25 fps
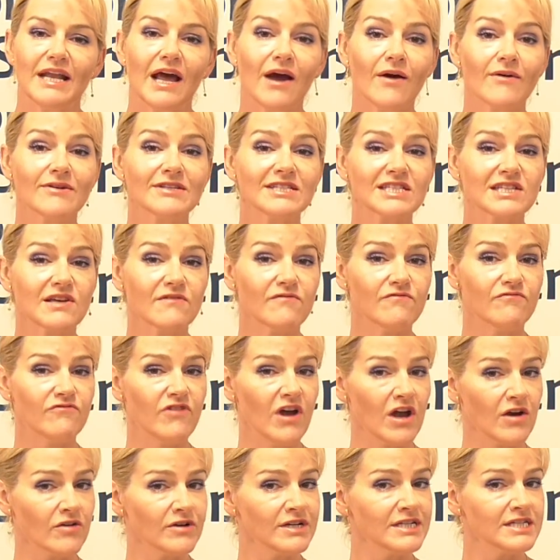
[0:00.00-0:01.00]
Now, it's a
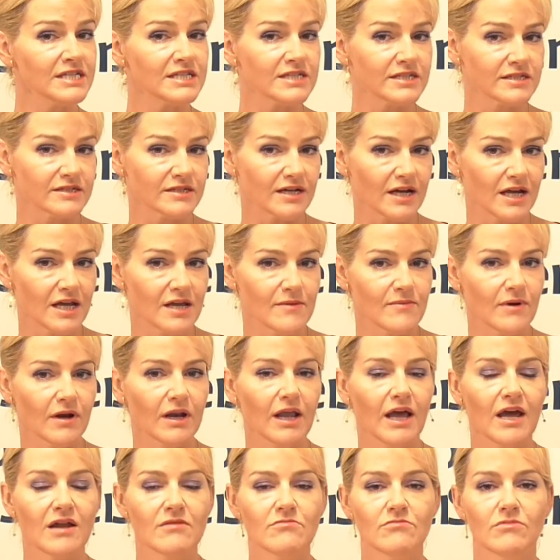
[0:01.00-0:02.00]
very
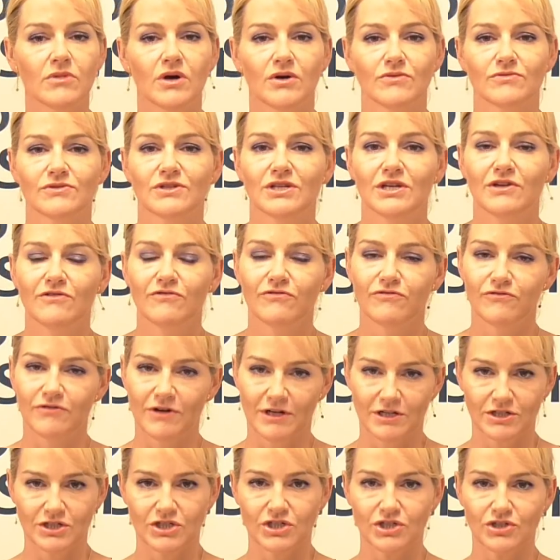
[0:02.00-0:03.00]
stable and
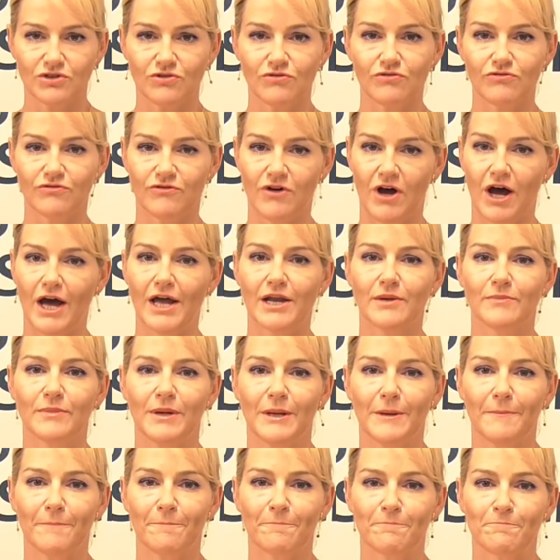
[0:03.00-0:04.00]
multifunctional
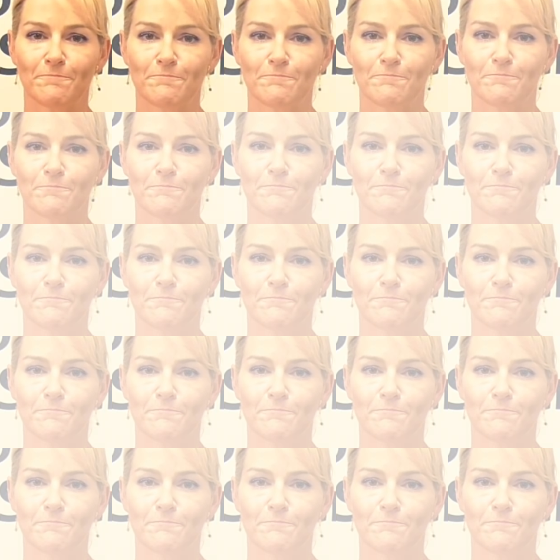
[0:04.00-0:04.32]
vitamin.